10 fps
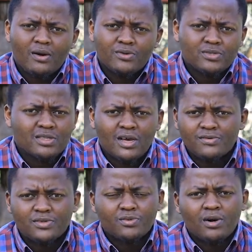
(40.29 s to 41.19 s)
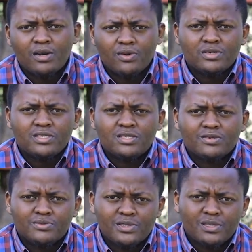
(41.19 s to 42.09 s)
whose lives were
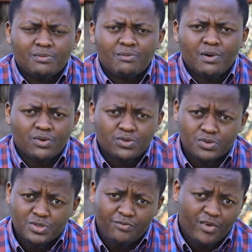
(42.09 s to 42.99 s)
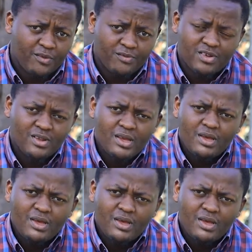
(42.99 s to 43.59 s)
lost. We remember those who survived.